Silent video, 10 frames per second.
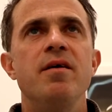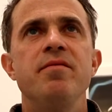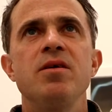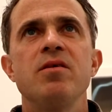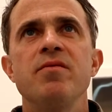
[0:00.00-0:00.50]

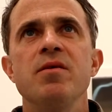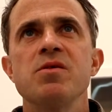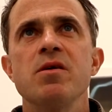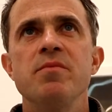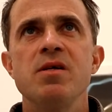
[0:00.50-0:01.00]
think of them
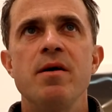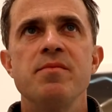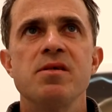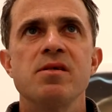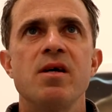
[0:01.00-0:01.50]

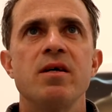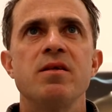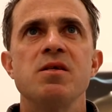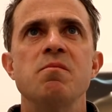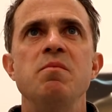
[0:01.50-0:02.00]
sometimes as like this